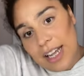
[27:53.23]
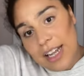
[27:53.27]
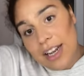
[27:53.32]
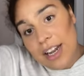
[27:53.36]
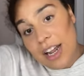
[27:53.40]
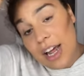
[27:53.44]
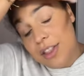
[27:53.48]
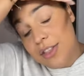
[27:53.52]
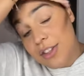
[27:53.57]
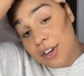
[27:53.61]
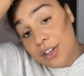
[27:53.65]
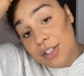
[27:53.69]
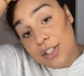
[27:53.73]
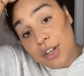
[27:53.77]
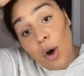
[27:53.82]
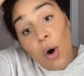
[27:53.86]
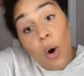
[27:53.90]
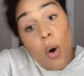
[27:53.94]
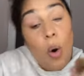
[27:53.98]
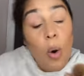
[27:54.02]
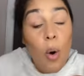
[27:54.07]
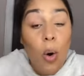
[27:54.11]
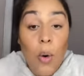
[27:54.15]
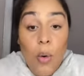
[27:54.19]
that there's a
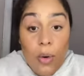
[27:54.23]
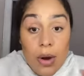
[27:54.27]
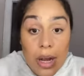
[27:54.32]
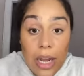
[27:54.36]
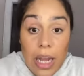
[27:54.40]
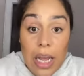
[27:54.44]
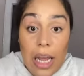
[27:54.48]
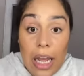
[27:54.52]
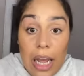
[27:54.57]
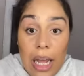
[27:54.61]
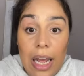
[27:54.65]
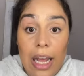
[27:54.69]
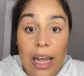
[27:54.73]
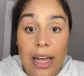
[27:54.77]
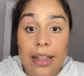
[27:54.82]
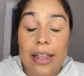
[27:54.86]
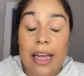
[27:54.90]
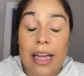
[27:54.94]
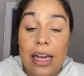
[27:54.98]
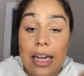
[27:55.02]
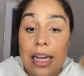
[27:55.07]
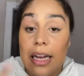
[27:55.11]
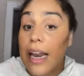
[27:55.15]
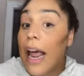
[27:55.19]
whole
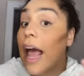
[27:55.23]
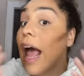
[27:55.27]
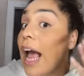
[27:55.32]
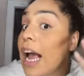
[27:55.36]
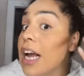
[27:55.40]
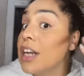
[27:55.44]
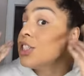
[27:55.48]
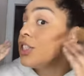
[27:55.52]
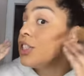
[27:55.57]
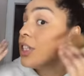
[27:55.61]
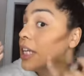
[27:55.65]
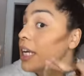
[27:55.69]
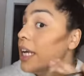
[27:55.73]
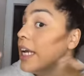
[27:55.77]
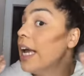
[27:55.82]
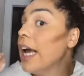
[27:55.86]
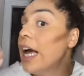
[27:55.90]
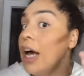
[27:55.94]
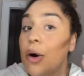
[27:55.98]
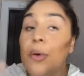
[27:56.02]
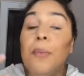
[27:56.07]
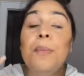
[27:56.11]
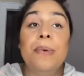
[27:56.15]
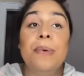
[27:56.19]
kit that can actually
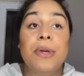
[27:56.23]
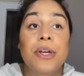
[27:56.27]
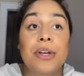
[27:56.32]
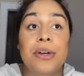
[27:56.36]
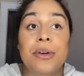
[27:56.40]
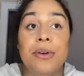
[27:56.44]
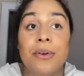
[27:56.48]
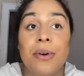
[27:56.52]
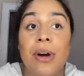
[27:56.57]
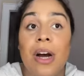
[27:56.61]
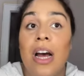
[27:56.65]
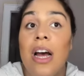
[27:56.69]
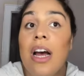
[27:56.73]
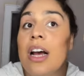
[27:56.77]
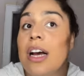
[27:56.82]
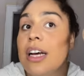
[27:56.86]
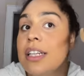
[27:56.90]
help you.